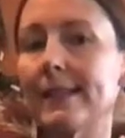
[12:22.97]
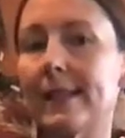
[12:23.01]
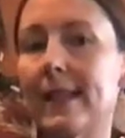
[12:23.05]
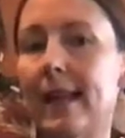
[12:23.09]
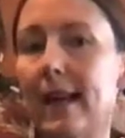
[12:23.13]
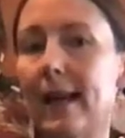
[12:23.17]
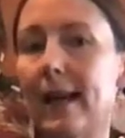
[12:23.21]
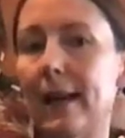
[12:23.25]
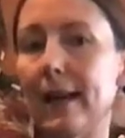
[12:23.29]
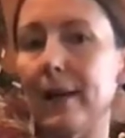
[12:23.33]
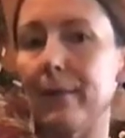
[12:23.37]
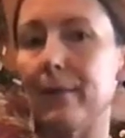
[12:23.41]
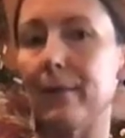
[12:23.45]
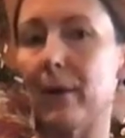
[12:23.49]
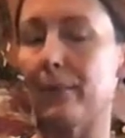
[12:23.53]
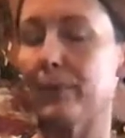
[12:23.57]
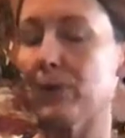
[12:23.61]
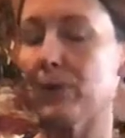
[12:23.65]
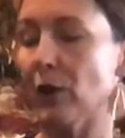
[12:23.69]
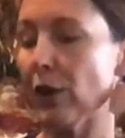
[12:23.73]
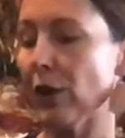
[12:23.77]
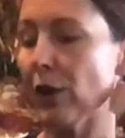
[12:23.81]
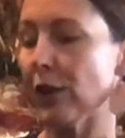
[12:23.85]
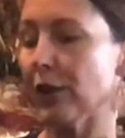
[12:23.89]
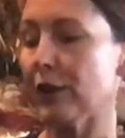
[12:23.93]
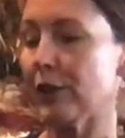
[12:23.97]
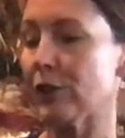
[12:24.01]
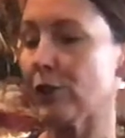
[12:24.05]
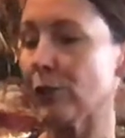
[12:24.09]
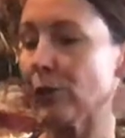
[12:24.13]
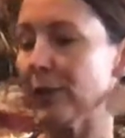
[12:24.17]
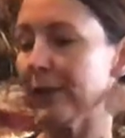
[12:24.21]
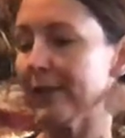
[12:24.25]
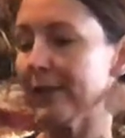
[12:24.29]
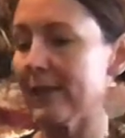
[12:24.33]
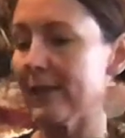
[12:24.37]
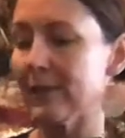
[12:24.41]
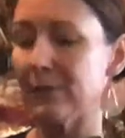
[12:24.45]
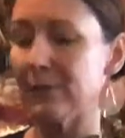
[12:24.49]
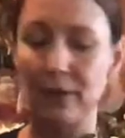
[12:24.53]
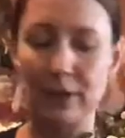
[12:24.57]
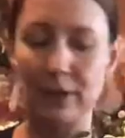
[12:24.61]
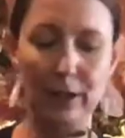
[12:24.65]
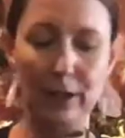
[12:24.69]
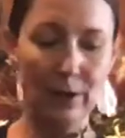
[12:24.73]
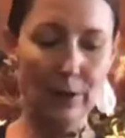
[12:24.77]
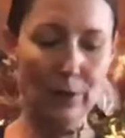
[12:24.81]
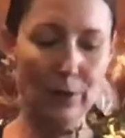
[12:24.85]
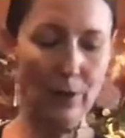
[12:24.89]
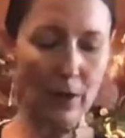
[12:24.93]
I'm not only doing this
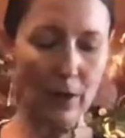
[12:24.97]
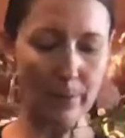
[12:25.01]
video,